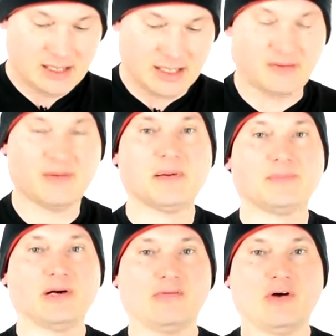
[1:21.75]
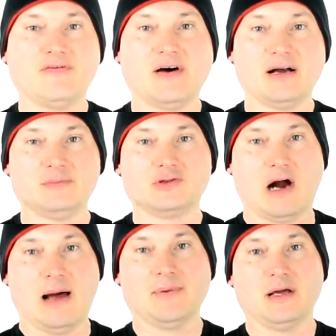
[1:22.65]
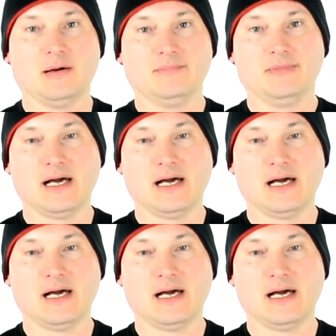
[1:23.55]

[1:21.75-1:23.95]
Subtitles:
you know, they've been pretty rough on them, dropping them,